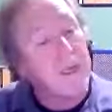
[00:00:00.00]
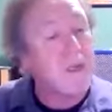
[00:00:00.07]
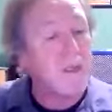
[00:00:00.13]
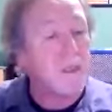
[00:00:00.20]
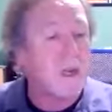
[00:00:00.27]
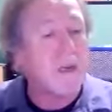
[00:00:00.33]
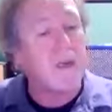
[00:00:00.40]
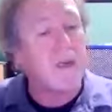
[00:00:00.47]
da
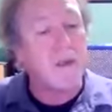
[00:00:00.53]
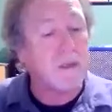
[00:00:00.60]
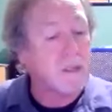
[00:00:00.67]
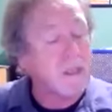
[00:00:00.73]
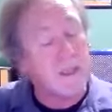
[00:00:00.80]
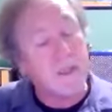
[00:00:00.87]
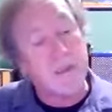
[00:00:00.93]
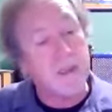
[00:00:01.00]
da da
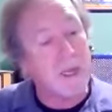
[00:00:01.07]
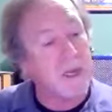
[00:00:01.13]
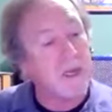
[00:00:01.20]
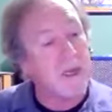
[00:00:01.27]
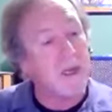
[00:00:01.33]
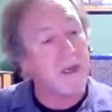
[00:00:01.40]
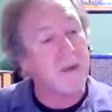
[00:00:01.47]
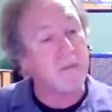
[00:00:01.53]
da
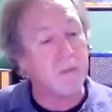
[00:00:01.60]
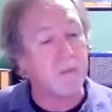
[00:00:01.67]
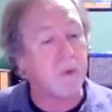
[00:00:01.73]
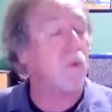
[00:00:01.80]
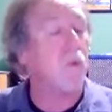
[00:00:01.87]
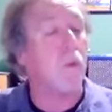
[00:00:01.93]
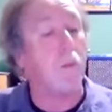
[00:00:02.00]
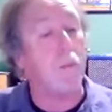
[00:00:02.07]
da,
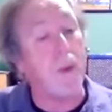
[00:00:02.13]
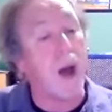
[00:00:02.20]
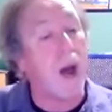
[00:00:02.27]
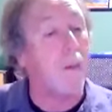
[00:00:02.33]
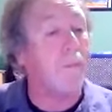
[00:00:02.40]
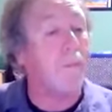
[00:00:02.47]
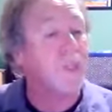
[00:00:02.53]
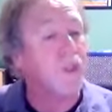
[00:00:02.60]
boom ba
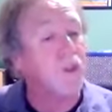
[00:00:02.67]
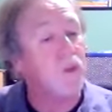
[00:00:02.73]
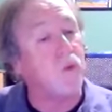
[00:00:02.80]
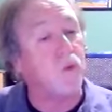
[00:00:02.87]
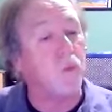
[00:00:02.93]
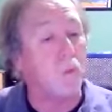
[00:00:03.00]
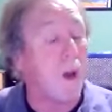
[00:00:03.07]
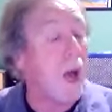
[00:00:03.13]
ba do
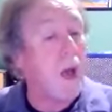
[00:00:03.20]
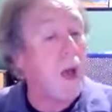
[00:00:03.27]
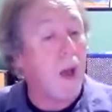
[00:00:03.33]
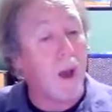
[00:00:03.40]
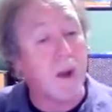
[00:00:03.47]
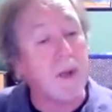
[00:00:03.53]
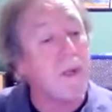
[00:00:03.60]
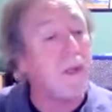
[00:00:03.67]
ba,
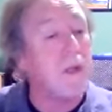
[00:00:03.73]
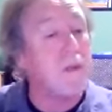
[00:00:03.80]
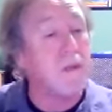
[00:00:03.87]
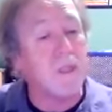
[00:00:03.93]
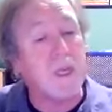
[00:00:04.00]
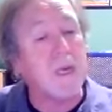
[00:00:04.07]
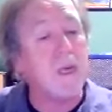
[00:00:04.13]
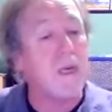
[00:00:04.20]
a da
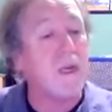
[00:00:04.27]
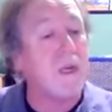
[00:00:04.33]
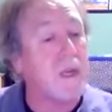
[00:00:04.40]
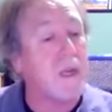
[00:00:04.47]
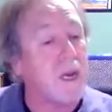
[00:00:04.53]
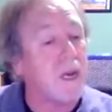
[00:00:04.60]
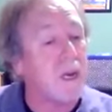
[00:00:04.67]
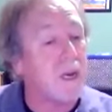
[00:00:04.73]
da
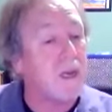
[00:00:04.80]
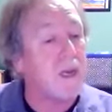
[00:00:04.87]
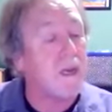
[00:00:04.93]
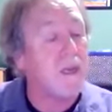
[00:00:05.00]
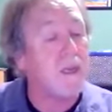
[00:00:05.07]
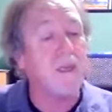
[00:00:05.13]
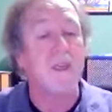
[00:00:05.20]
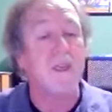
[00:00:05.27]
da.
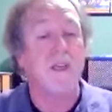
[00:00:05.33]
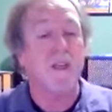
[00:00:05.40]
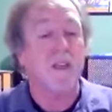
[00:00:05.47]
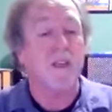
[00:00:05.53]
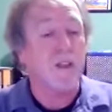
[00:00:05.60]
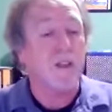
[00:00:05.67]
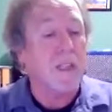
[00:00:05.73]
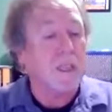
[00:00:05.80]

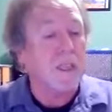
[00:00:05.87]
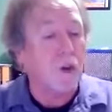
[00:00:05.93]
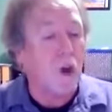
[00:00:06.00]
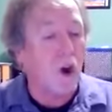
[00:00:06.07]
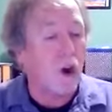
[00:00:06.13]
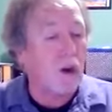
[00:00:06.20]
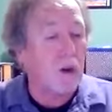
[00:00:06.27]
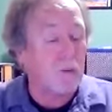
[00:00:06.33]

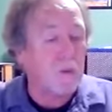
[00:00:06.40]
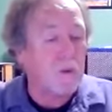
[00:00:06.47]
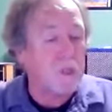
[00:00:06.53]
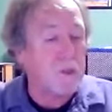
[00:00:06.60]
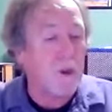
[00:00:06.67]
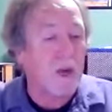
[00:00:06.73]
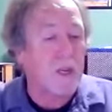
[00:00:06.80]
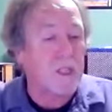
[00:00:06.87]
Call and
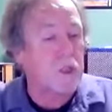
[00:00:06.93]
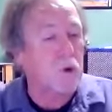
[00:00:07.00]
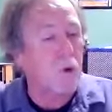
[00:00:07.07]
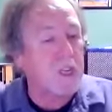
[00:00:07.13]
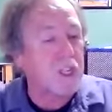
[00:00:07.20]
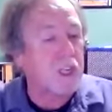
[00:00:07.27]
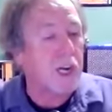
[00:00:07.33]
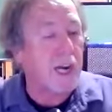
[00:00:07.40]
response,
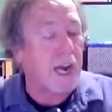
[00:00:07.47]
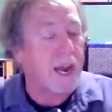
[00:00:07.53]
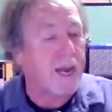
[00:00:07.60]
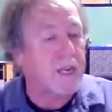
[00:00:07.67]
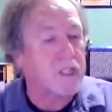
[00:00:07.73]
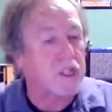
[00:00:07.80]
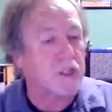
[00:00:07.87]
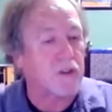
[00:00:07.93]
question
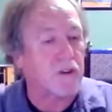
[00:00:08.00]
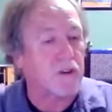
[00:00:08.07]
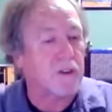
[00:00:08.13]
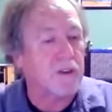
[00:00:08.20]
answer.